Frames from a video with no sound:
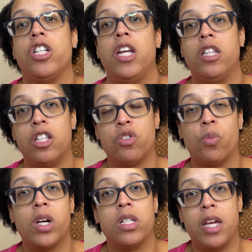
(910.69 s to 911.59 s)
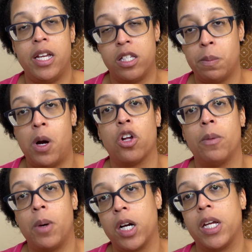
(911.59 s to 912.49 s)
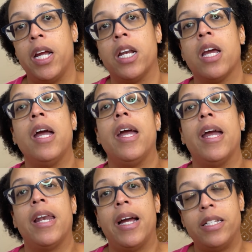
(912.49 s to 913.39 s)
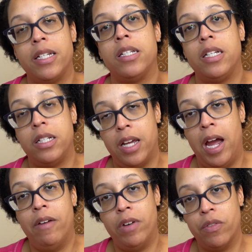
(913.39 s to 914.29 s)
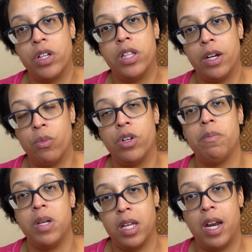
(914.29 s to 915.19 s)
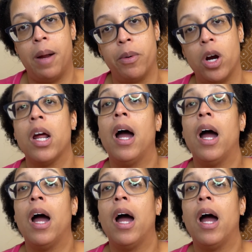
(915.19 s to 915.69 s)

And this was a smaller market and I didn't need to have everything with me that I brought.